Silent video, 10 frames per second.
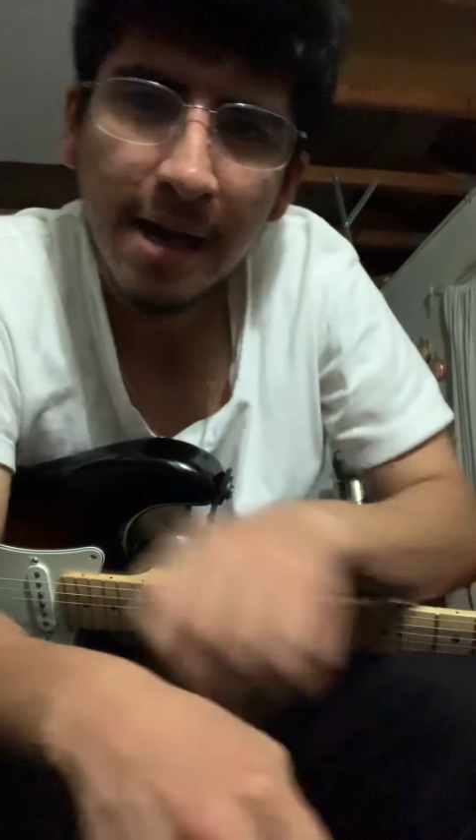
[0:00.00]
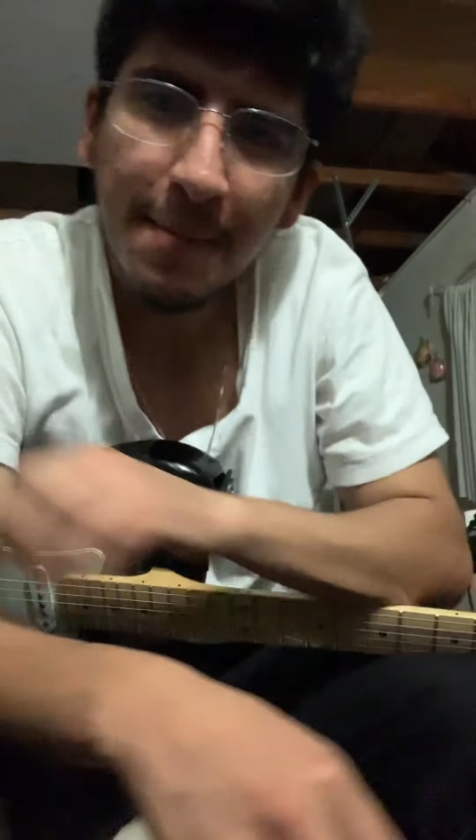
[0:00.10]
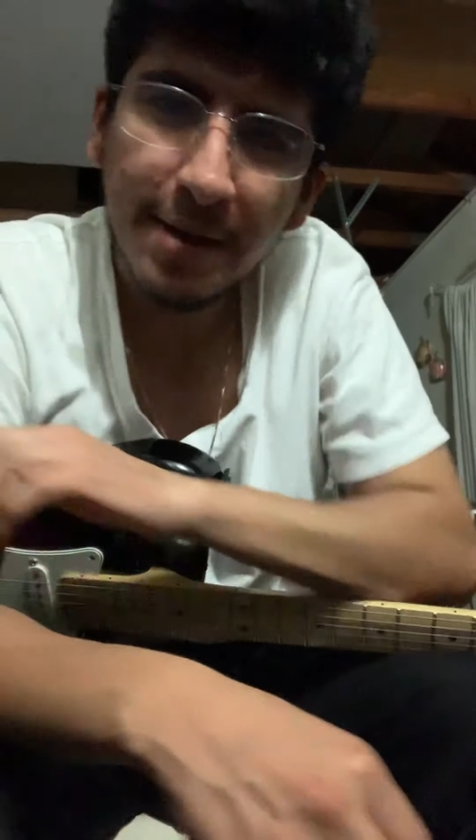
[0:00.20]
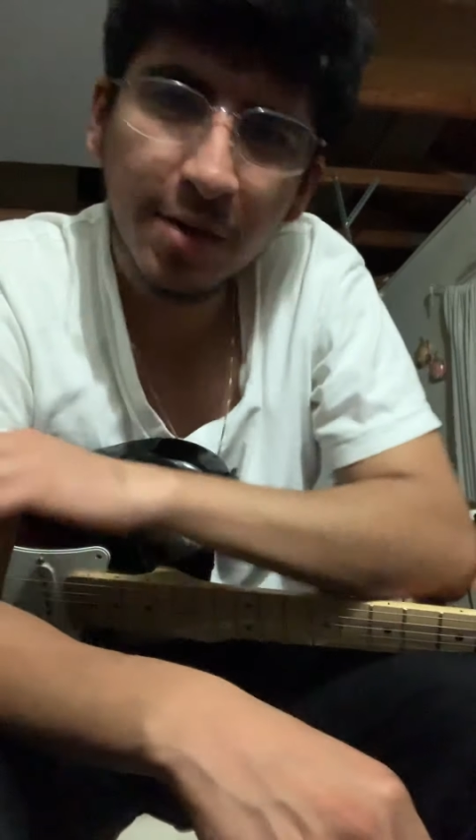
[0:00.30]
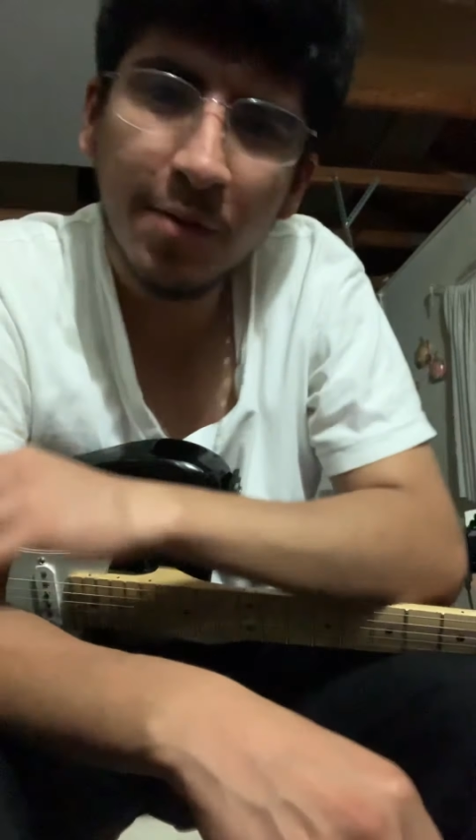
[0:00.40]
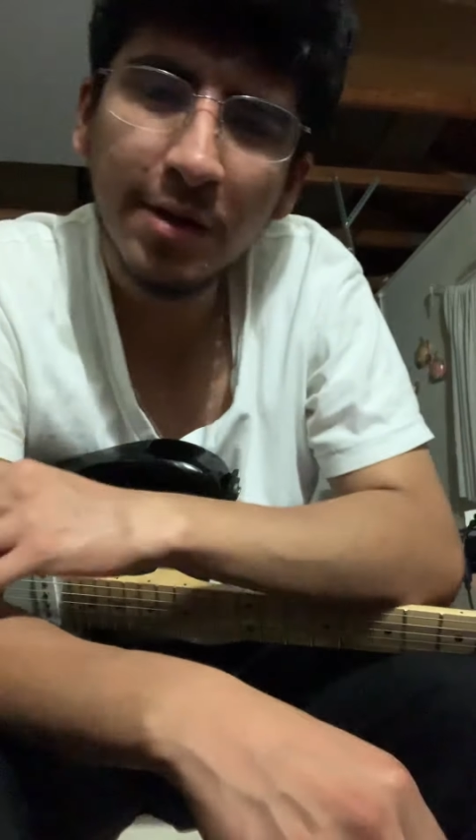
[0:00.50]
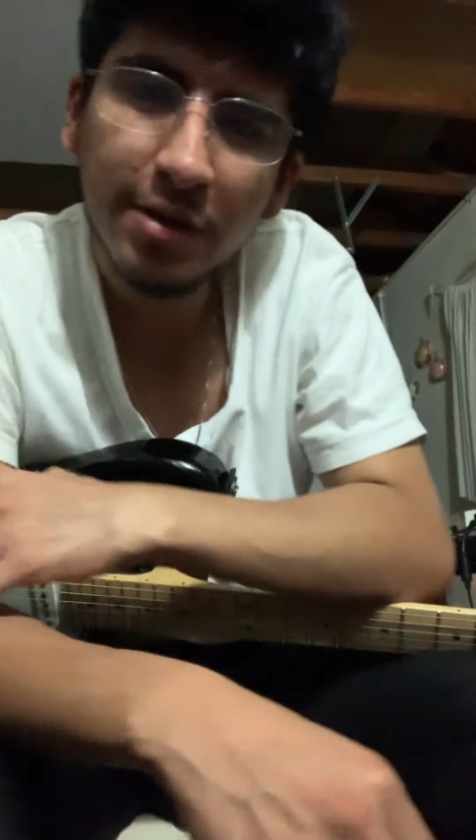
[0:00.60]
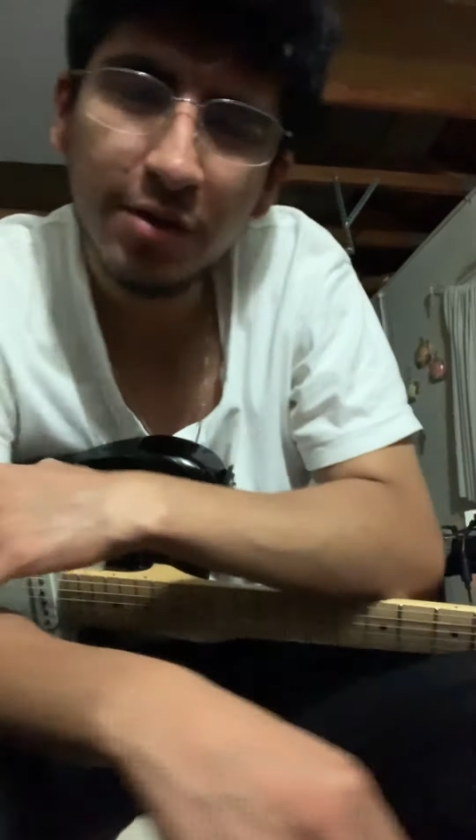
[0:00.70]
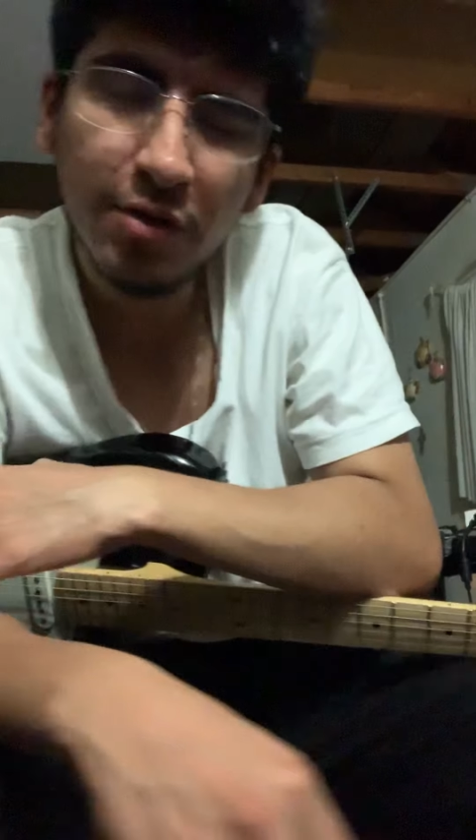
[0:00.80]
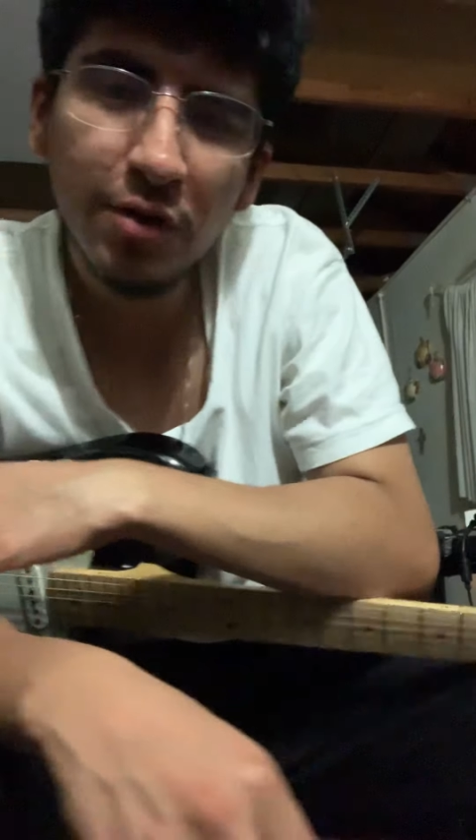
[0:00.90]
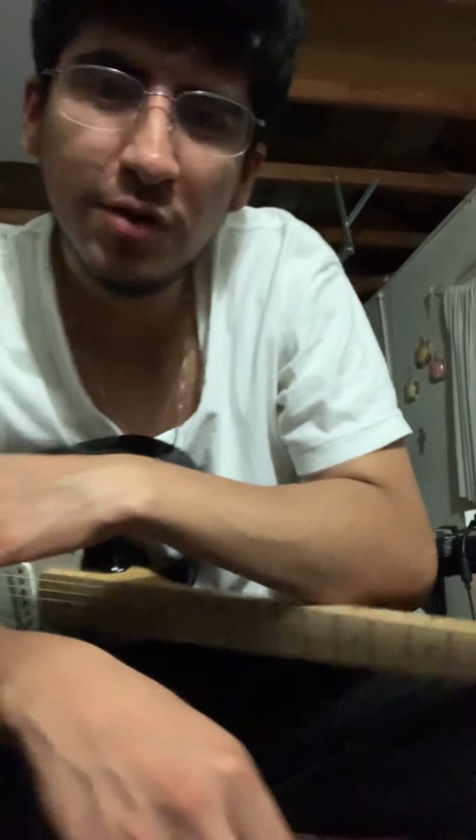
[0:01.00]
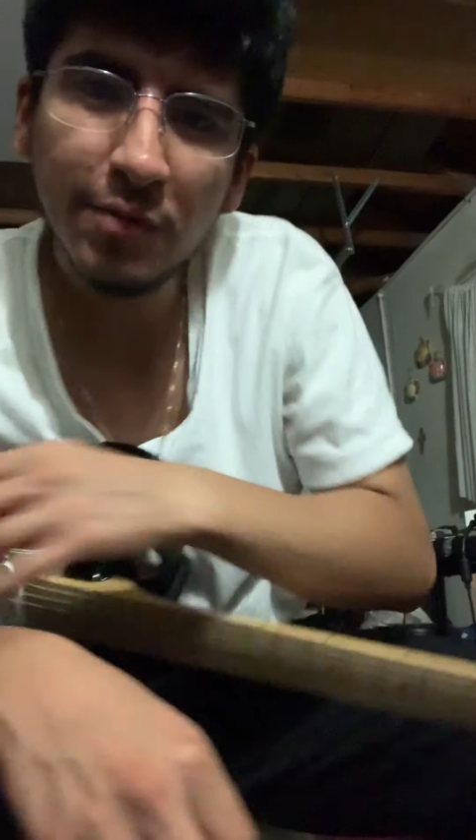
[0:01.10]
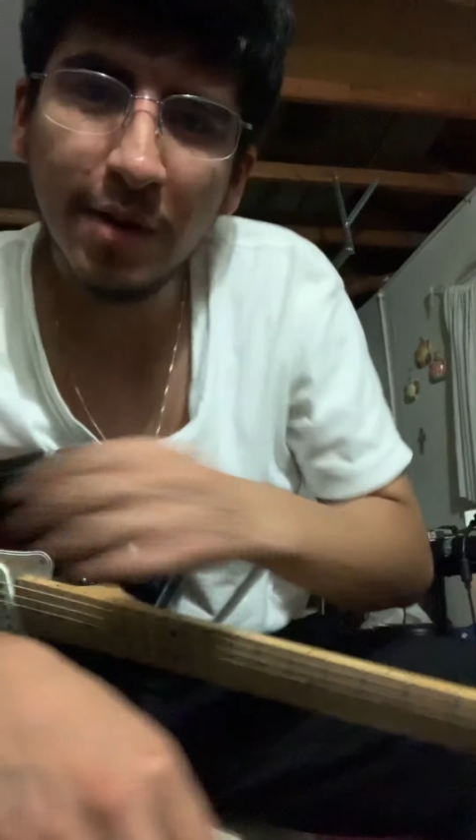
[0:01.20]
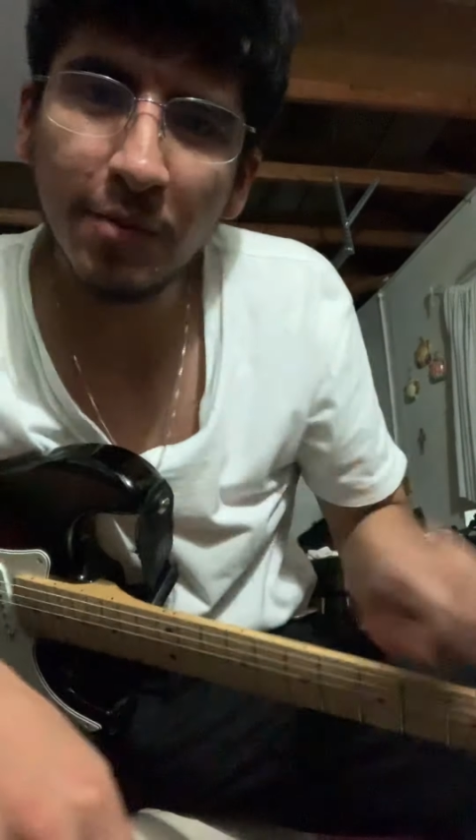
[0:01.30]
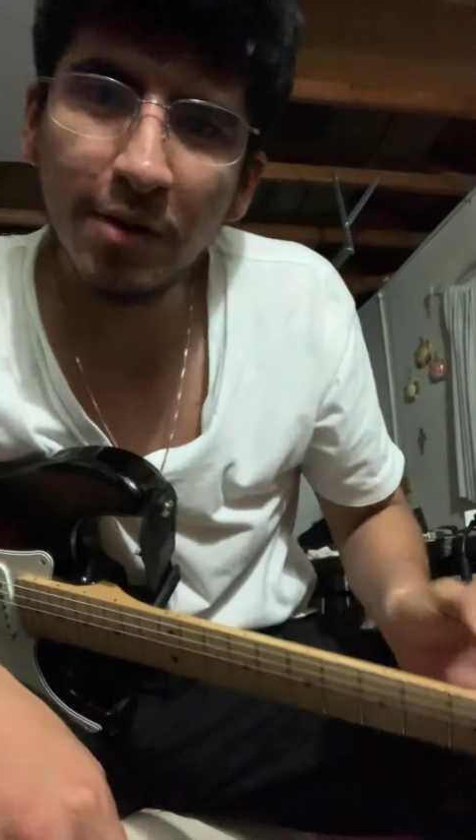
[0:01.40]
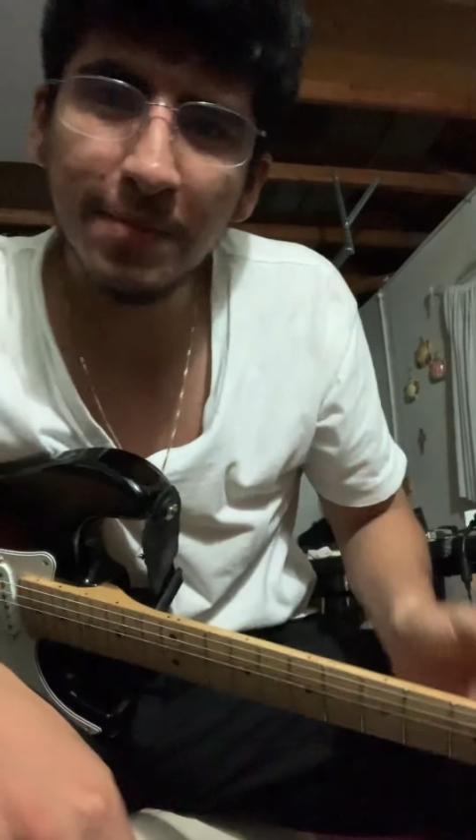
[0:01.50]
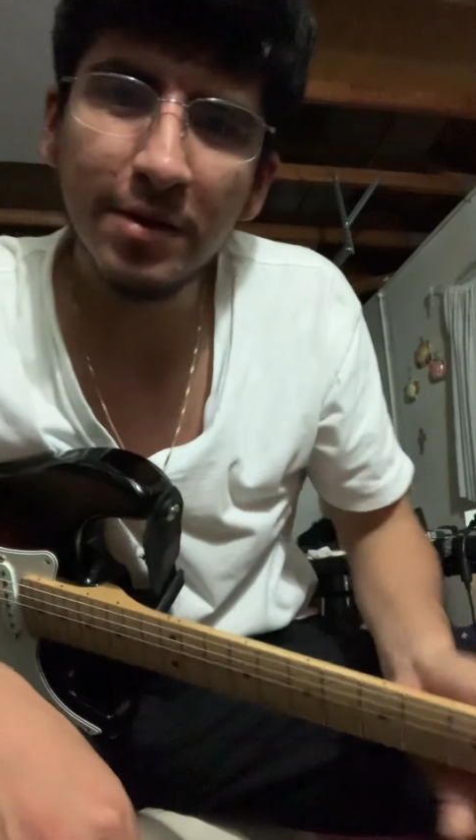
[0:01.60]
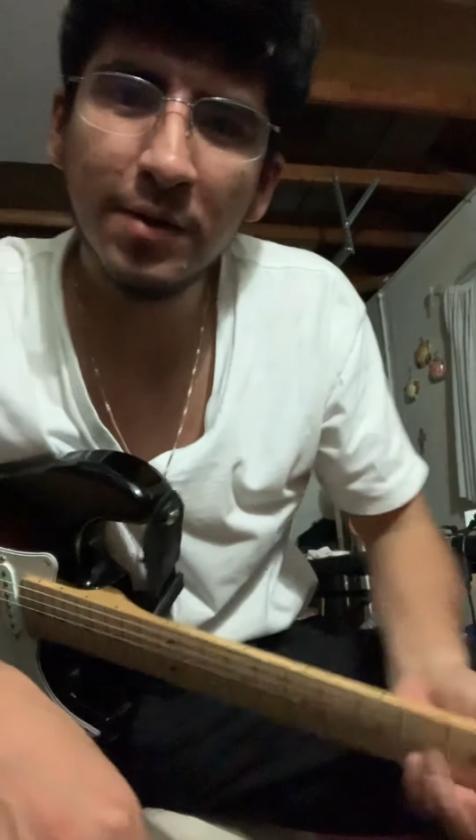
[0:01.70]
Basically, want to introduce what I'm going to be